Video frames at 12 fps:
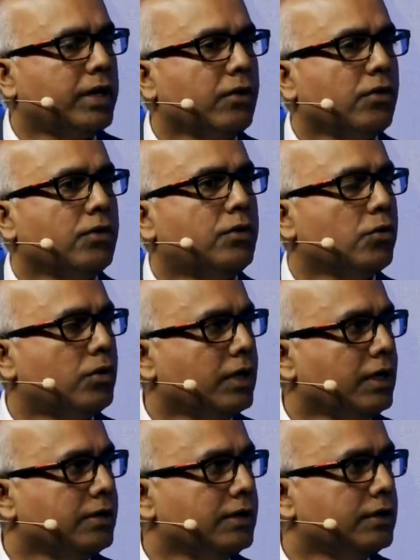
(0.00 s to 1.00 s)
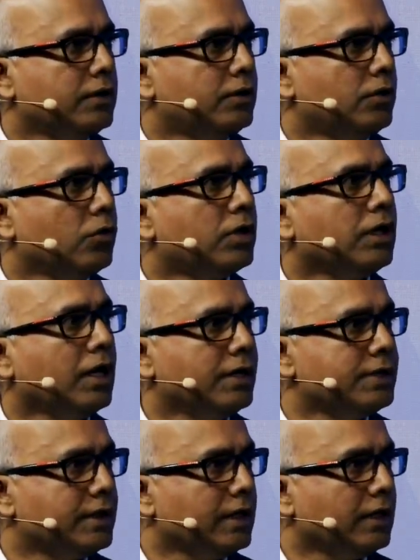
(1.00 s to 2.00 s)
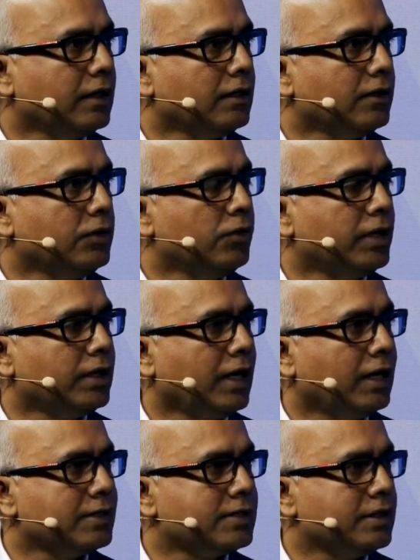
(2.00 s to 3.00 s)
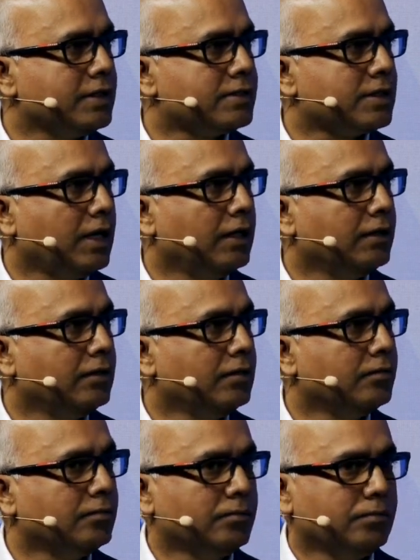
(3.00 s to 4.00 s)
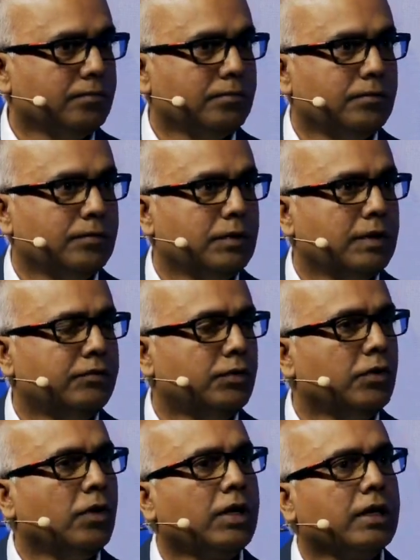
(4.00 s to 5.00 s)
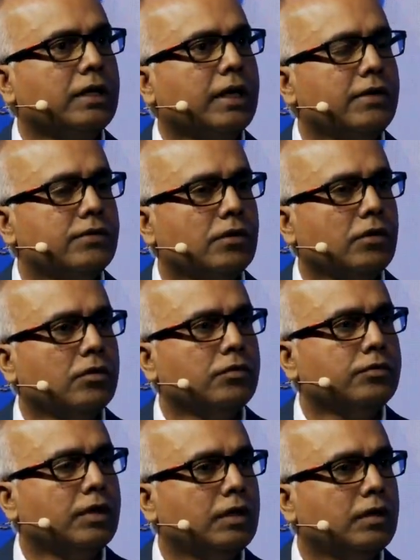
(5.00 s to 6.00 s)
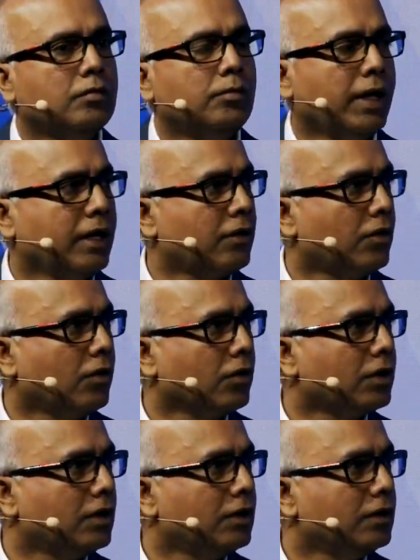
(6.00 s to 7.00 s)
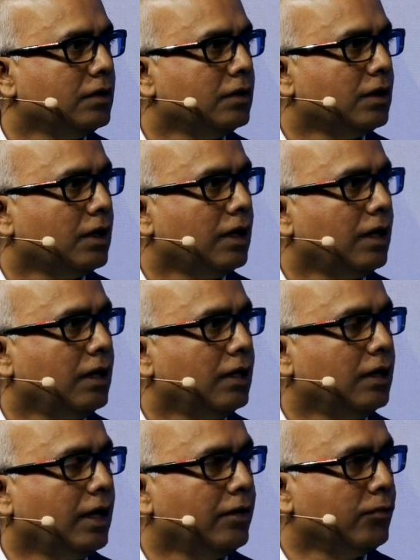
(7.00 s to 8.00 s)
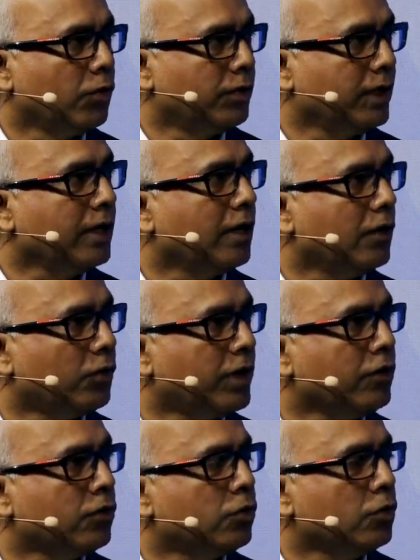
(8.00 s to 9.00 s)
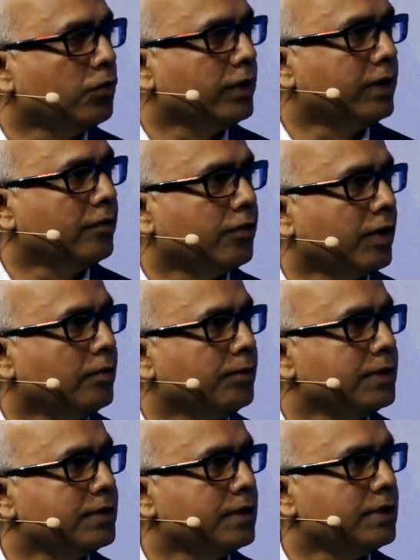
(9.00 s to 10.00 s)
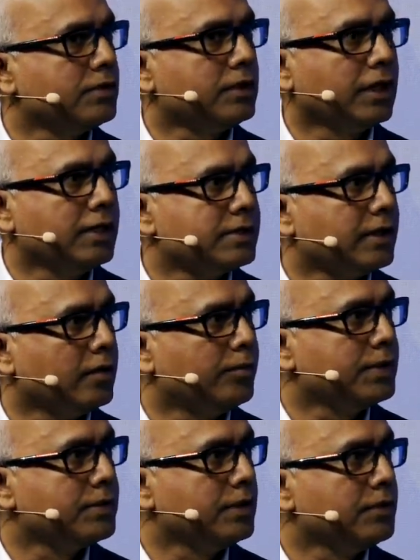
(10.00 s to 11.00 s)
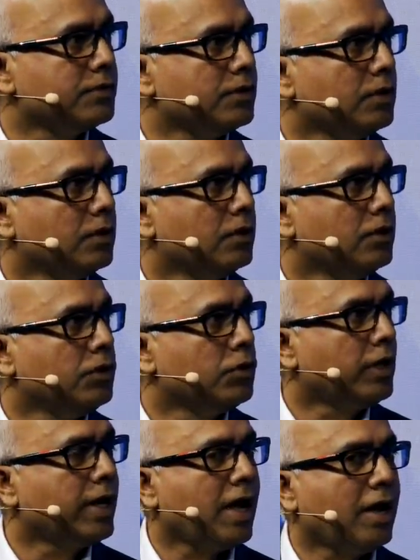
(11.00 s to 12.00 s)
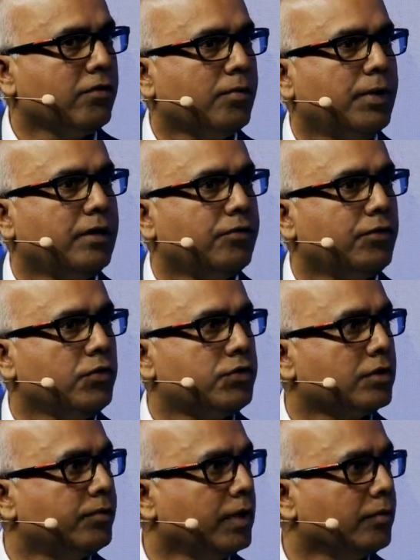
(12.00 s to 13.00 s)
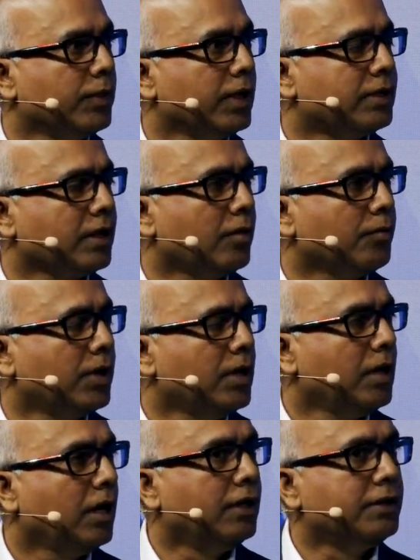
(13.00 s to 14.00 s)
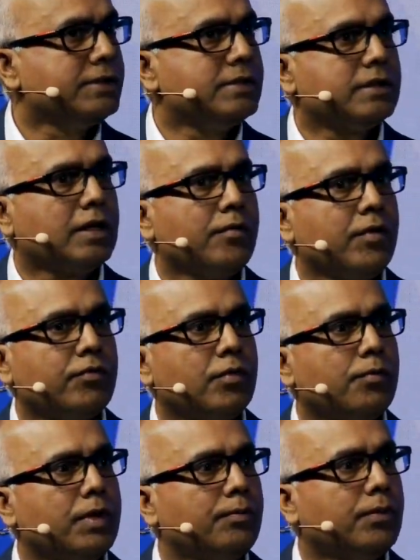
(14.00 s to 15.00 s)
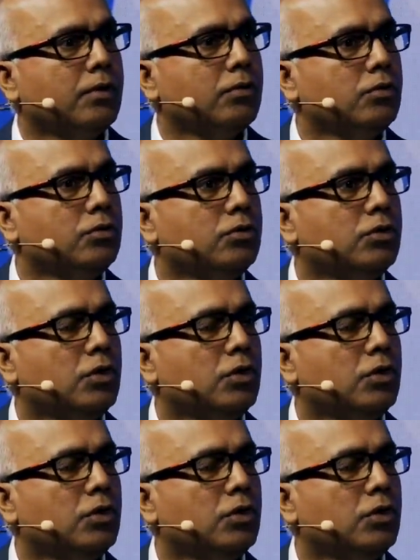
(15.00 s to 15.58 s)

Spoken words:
on tokenizing unit assets, and if you look at the case of BlackRock and what they are looking to do with their fund business, real estate business, you really have a big future being built up. And this is coming from people who